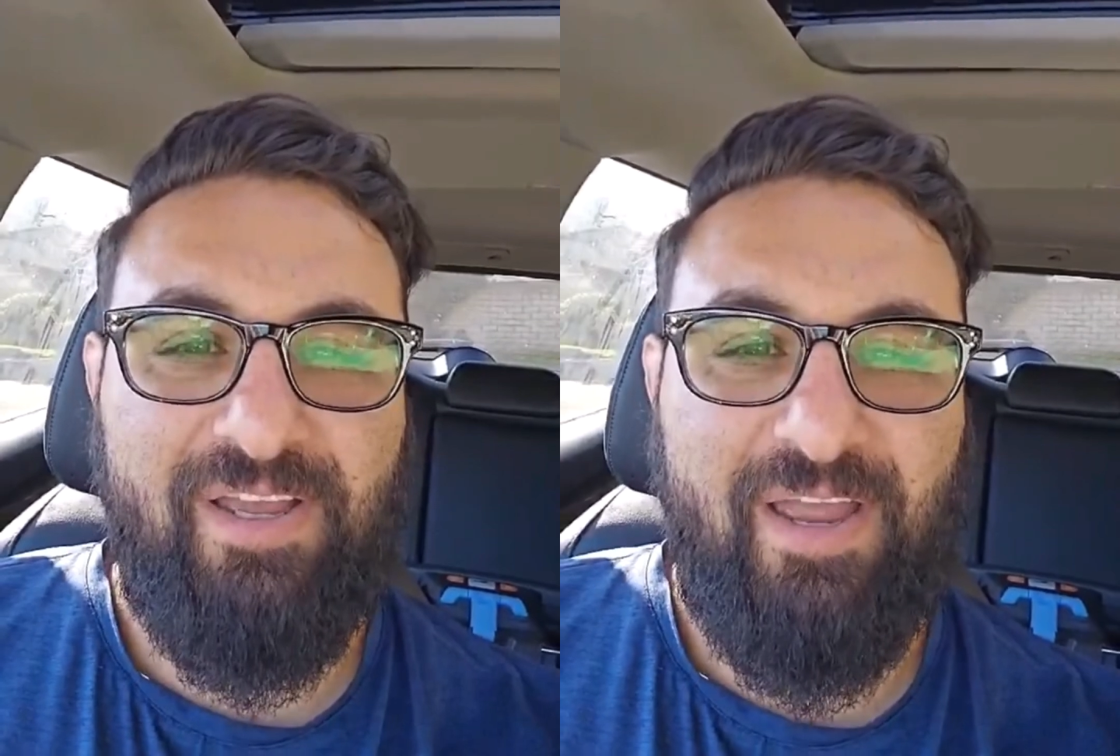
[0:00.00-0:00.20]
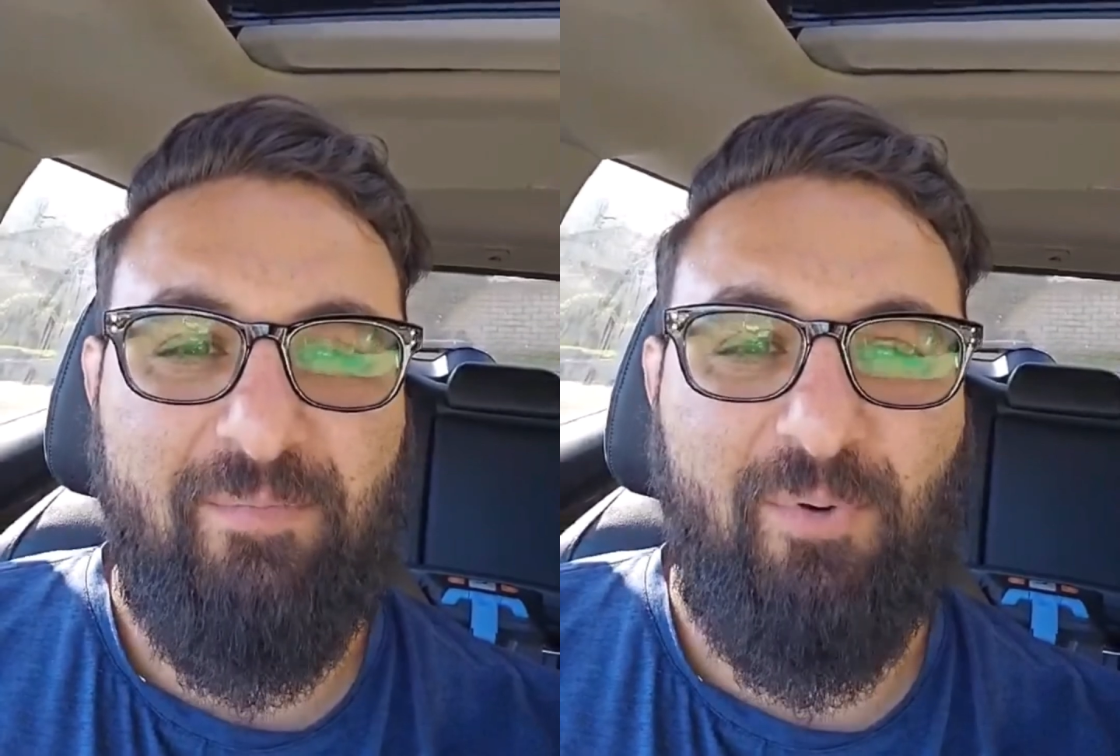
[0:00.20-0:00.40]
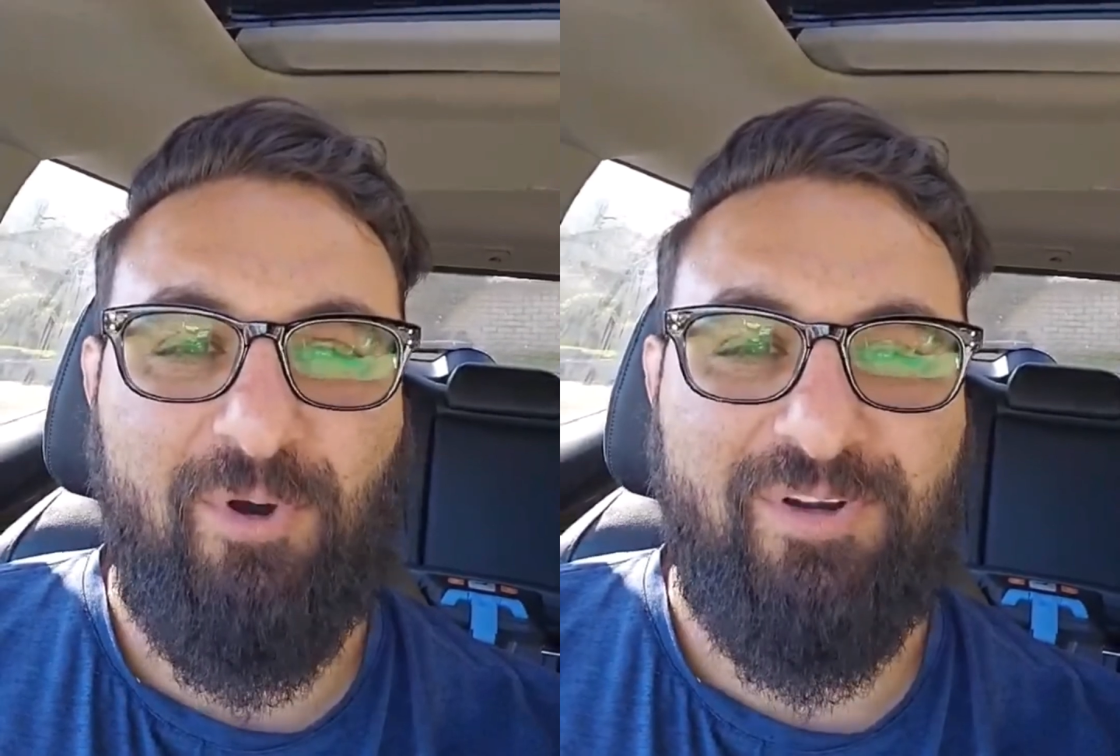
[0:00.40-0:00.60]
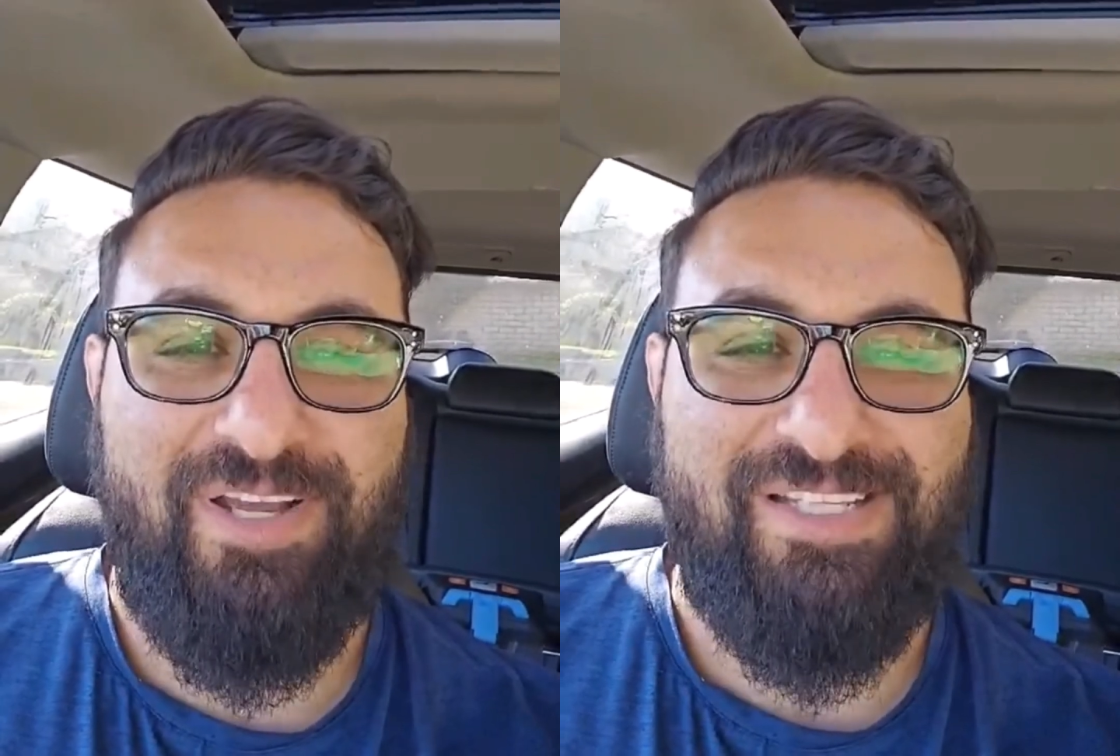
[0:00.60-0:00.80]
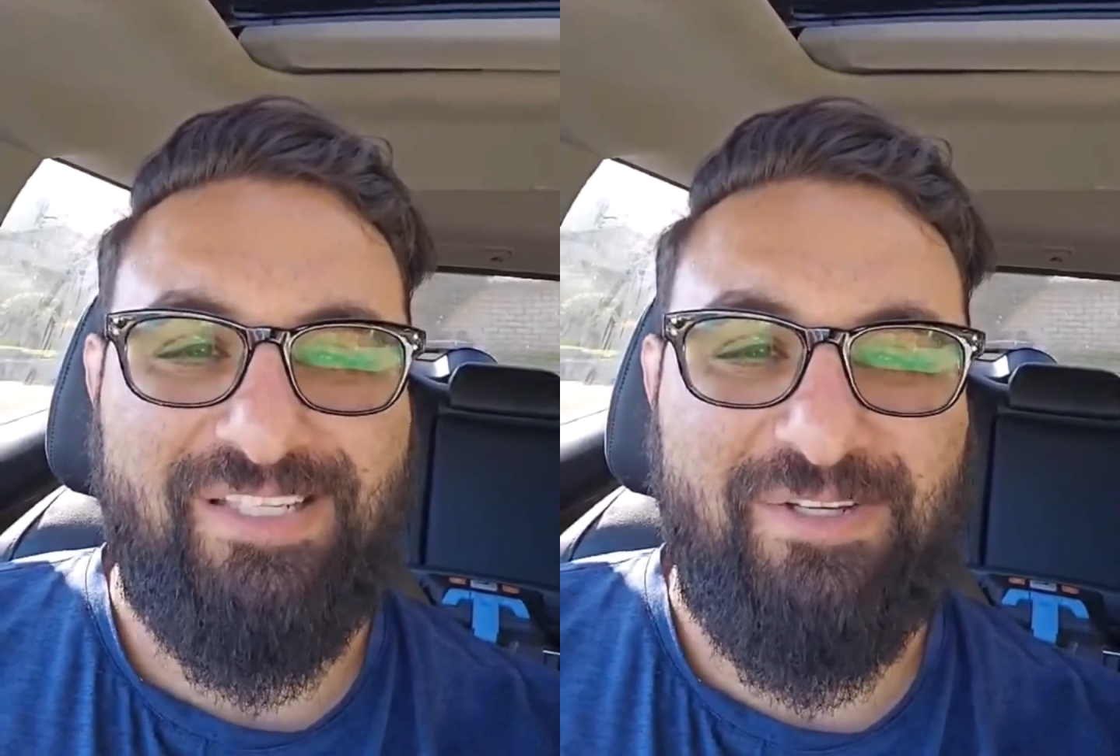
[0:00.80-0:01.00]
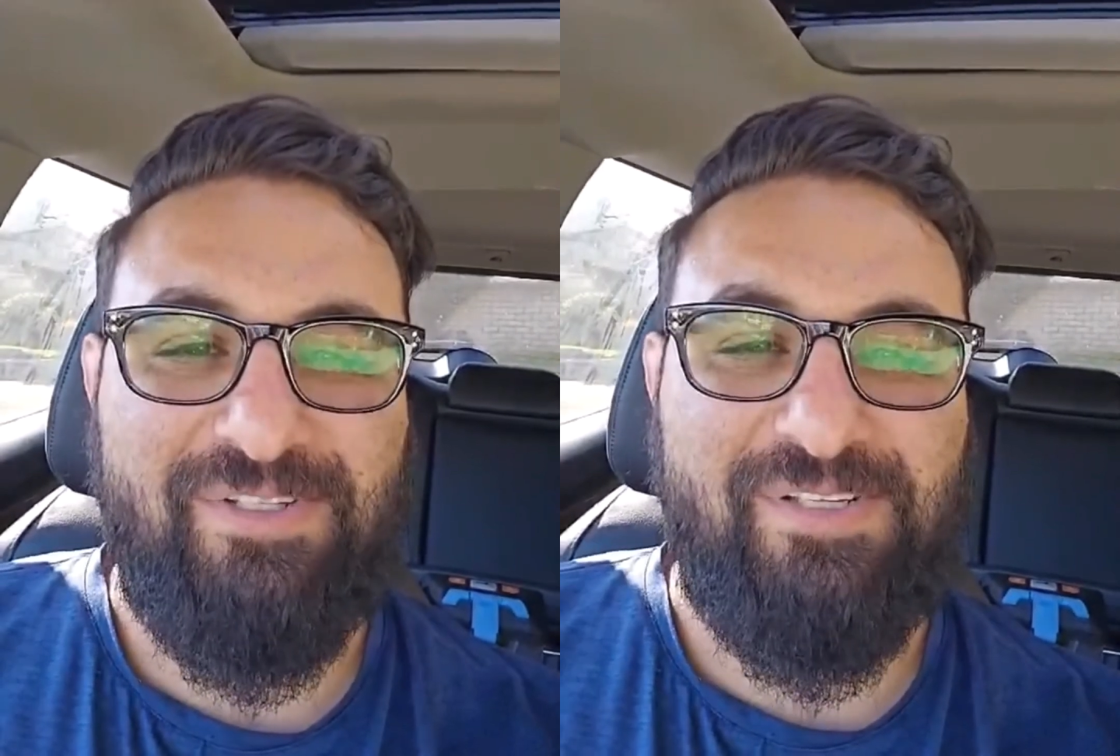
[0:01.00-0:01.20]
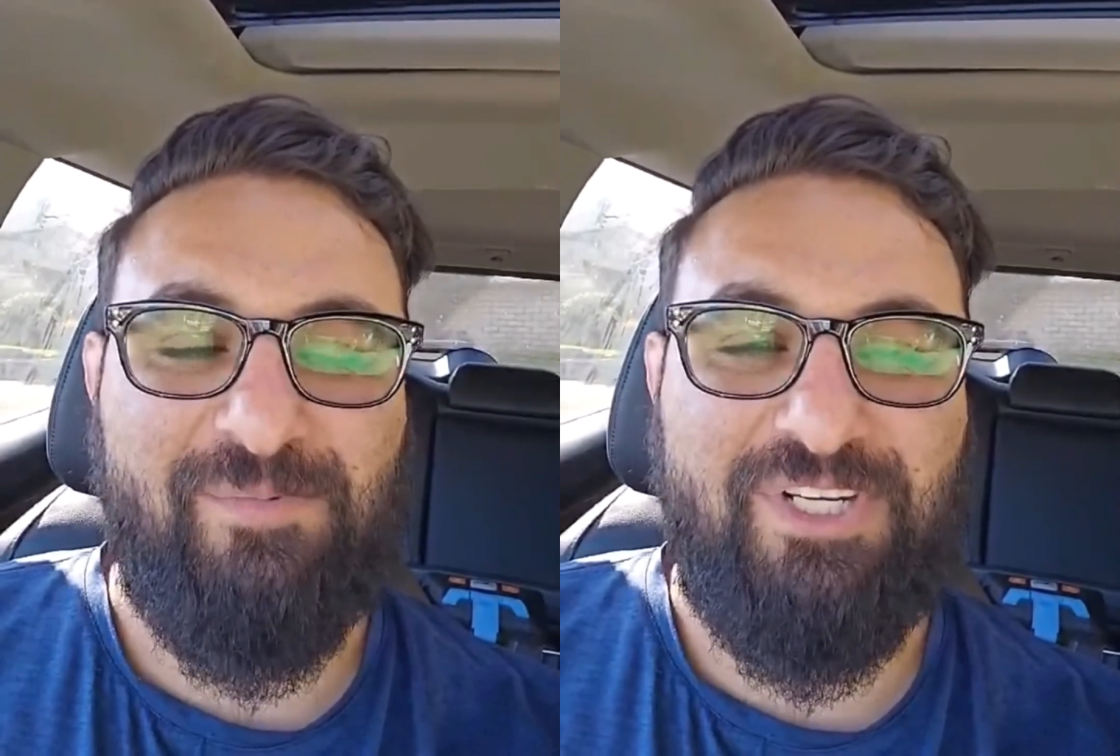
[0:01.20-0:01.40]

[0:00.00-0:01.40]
And Porter gets loose and we're